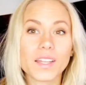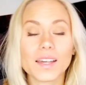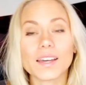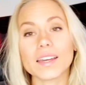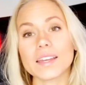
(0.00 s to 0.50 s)

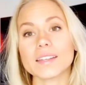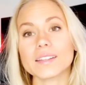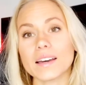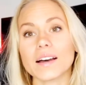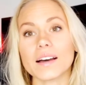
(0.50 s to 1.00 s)

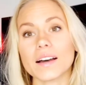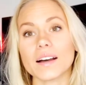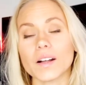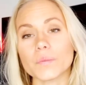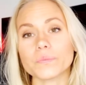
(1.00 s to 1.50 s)
in
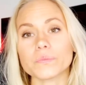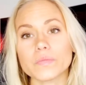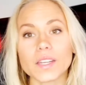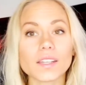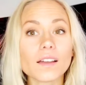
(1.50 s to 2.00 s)

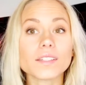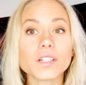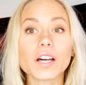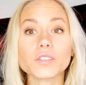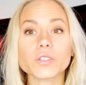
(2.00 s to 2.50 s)
other
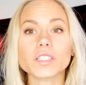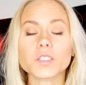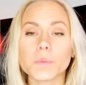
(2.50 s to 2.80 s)
countries,